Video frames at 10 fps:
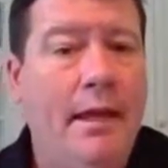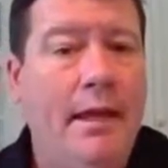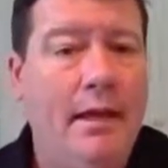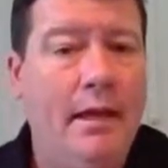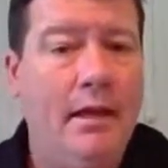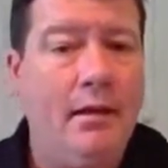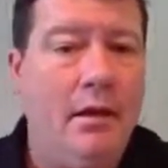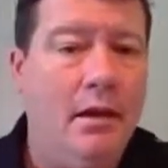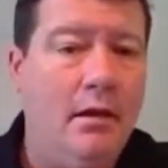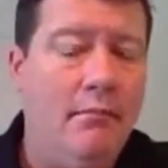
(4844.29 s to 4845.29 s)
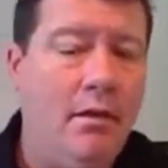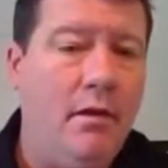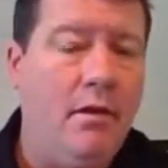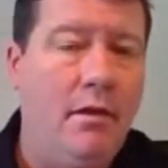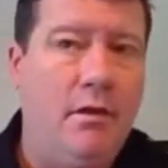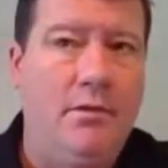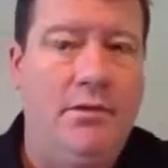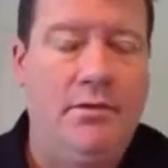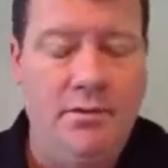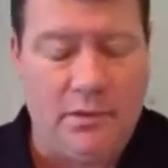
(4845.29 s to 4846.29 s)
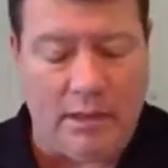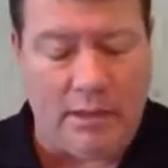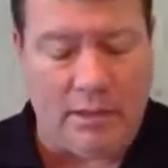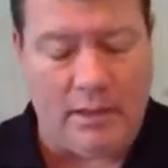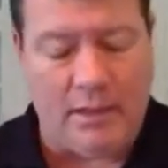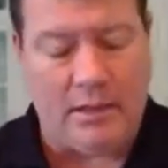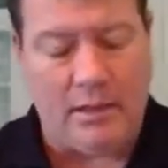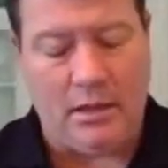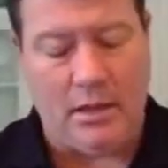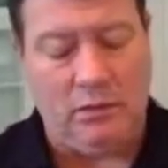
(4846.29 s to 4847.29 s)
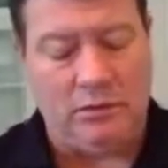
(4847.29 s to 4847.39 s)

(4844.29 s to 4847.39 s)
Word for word: And um, the Durand line uh,